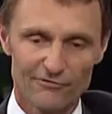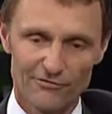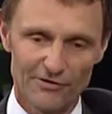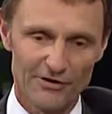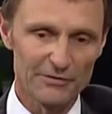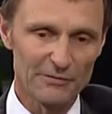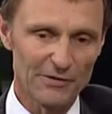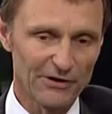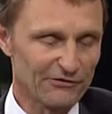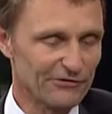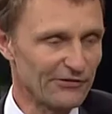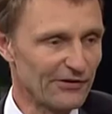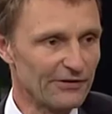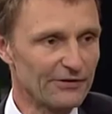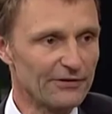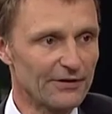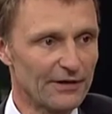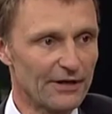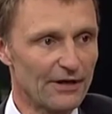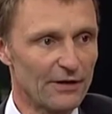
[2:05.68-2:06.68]
Very much so.
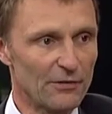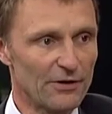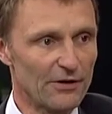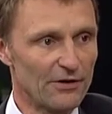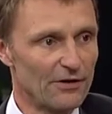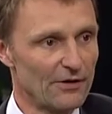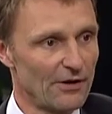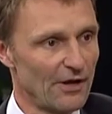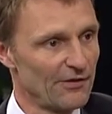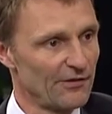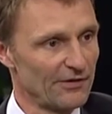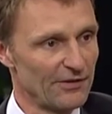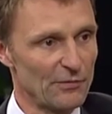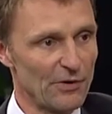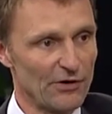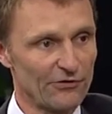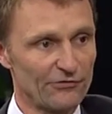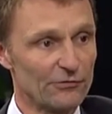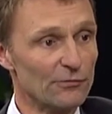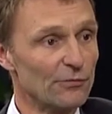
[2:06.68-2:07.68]
Yeah. I mean, I think the
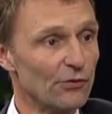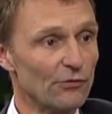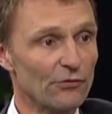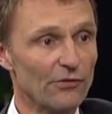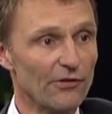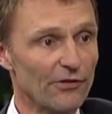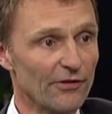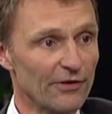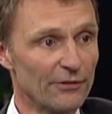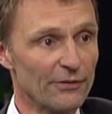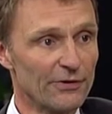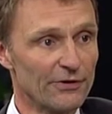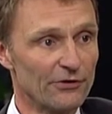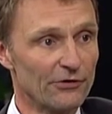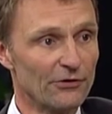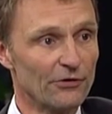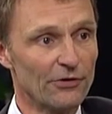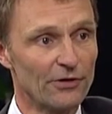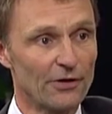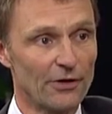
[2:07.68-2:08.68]
most important thing when
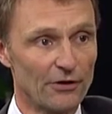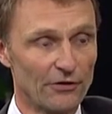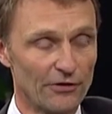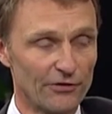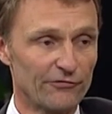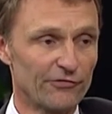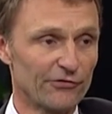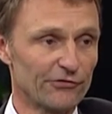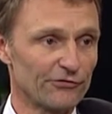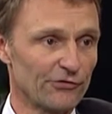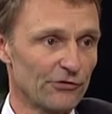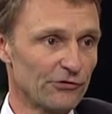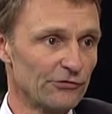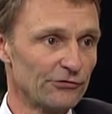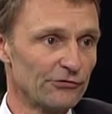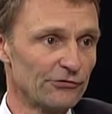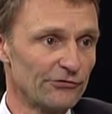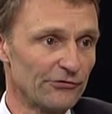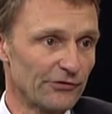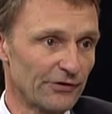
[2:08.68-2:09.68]
you're looking for
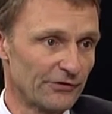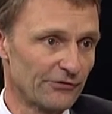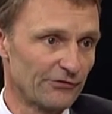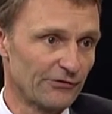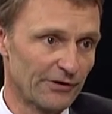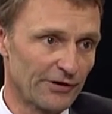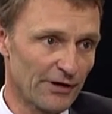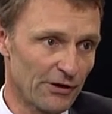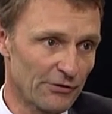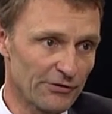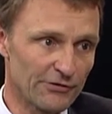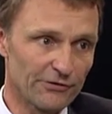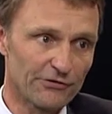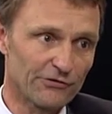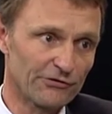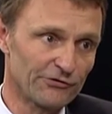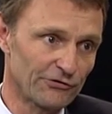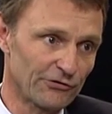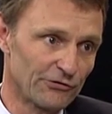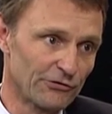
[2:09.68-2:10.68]
schools is to go into
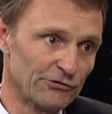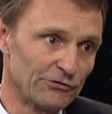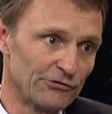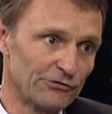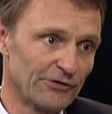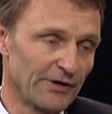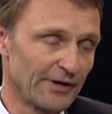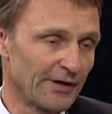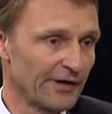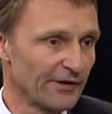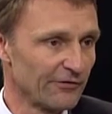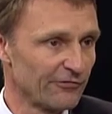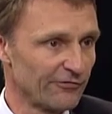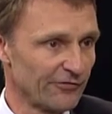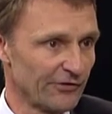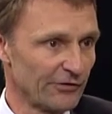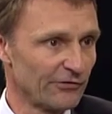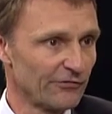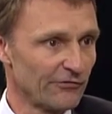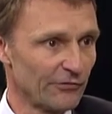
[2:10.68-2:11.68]
the schools and get a
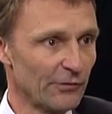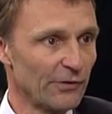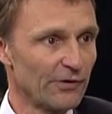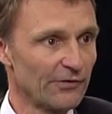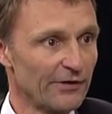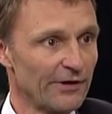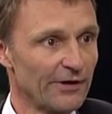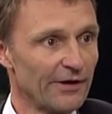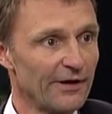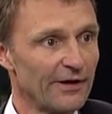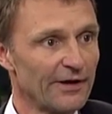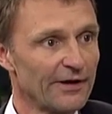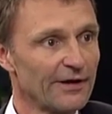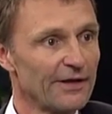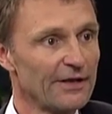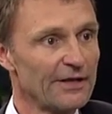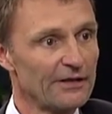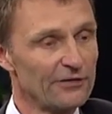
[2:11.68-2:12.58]
feel for what they're like,